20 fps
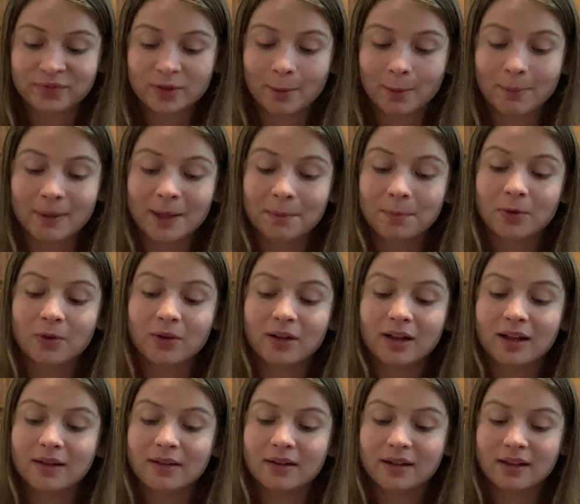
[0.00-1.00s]
People
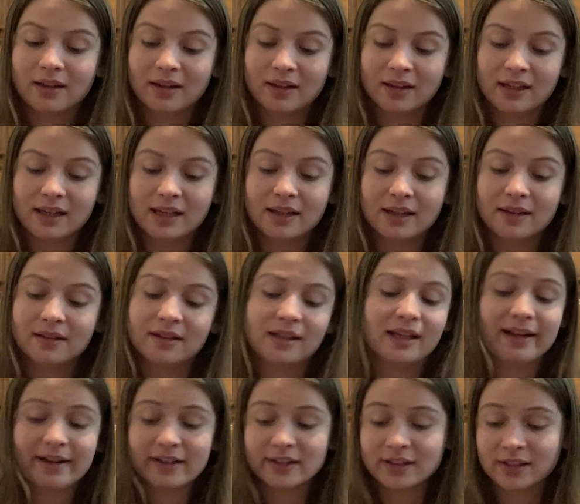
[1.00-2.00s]

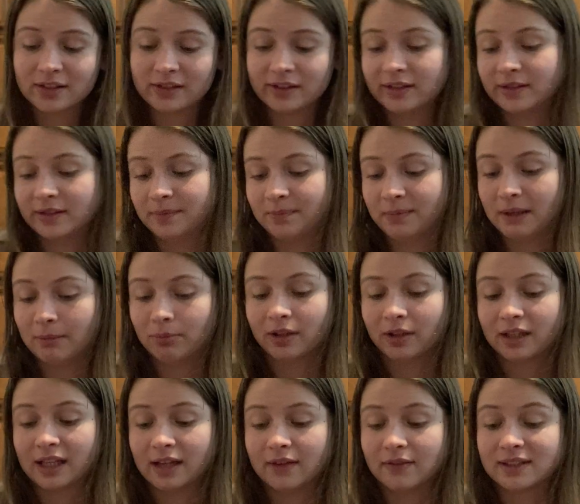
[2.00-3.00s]
the answer people
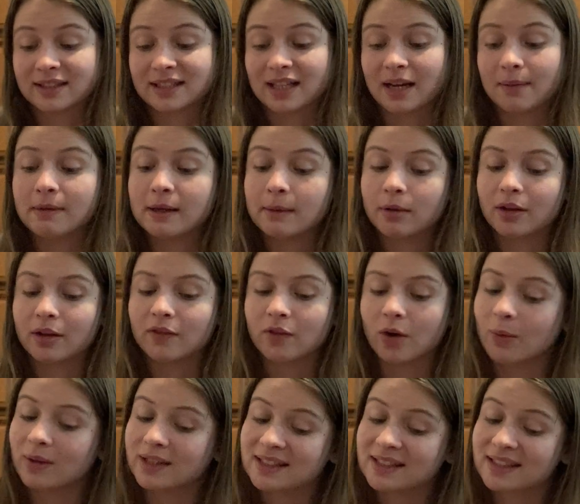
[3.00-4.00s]
give is that people have
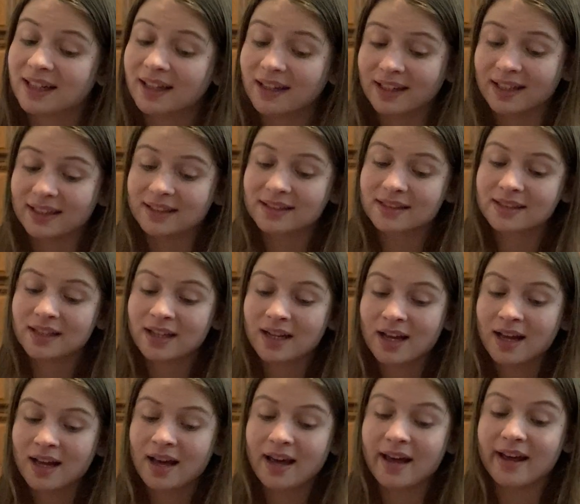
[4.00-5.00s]
always done it,
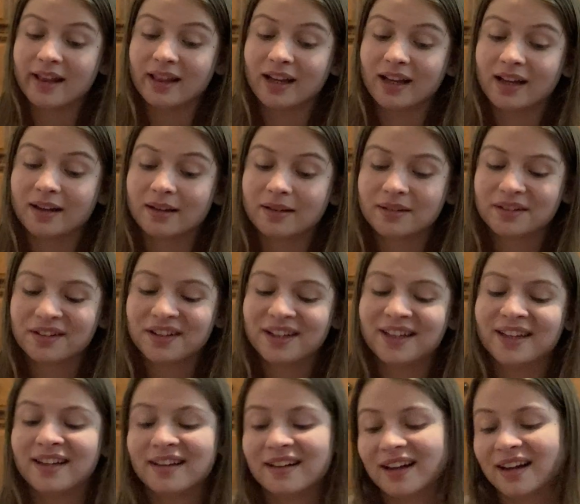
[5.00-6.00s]
and that
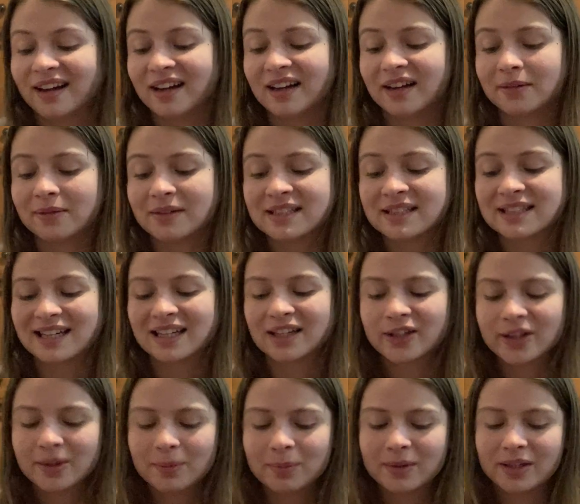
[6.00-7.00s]
reasoning
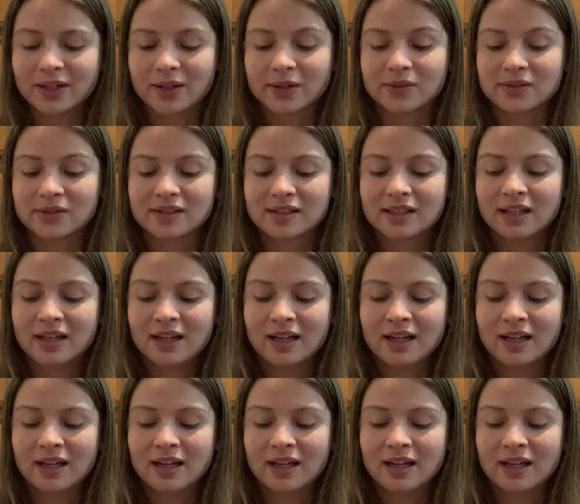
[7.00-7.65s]
could be used